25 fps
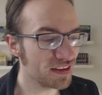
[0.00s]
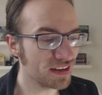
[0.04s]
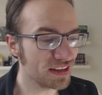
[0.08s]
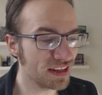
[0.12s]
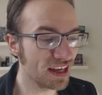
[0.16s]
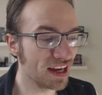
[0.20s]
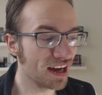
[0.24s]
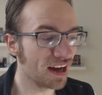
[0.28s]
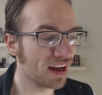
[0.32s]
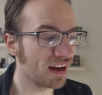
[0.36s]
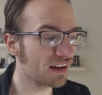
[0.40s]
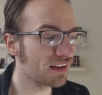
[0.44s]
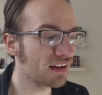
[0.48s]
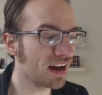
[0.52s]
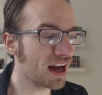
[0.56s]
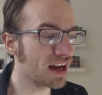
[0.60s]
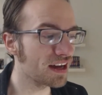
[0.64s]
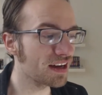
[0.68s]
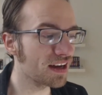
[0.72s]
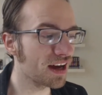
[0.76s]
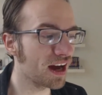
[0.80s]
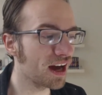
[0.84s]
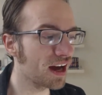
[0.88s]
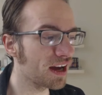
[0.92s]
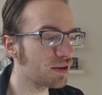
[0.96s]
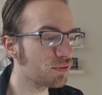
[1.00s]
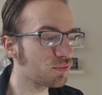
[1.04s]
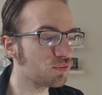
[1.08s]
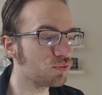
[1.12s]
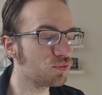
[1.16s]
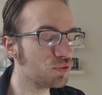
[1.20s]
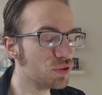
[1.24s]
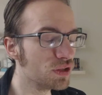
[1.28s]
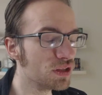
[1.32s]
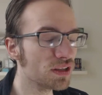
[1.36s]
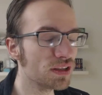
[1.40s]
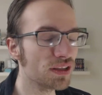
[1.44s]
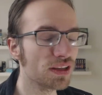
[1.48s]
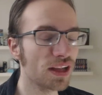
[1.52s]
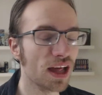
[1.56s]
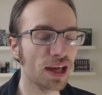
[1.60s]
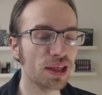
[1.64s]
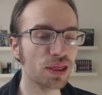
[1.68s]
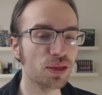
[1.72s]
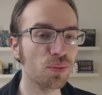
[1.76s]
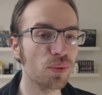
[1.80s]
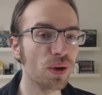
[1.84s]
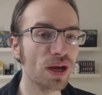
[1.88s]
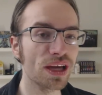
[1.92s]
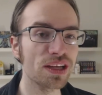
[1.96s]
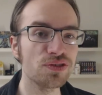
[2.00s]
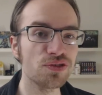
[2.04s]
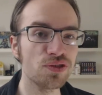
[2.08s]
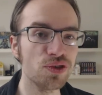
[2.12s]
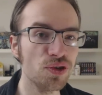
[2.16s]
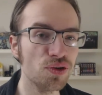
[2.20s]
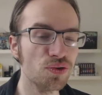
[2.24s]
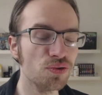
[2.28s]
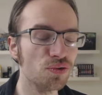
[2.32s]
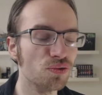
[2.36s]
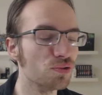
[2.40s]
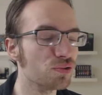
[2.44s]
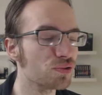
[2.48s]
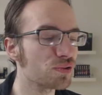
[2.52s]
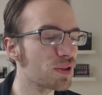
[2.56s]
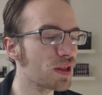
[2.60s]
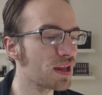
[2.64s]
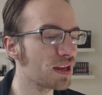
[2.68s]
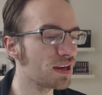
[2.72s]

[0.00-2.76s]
yeah, I I really like the way it's used.